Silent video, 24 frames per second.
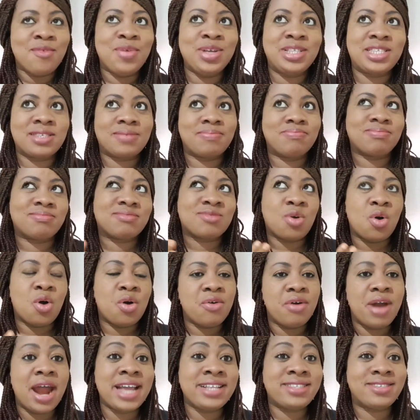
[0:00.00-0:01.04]
With
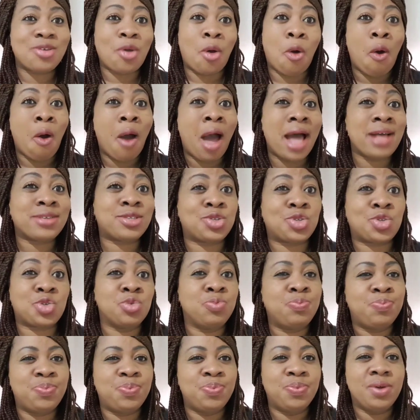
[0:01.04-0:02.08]
correct oha
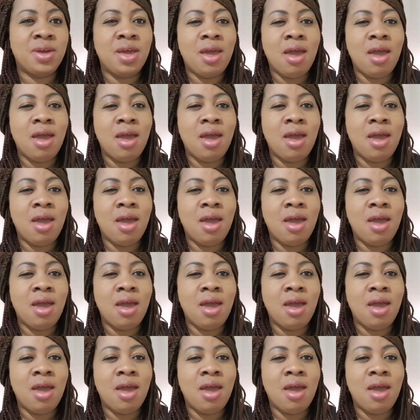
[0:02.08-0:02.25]
soup.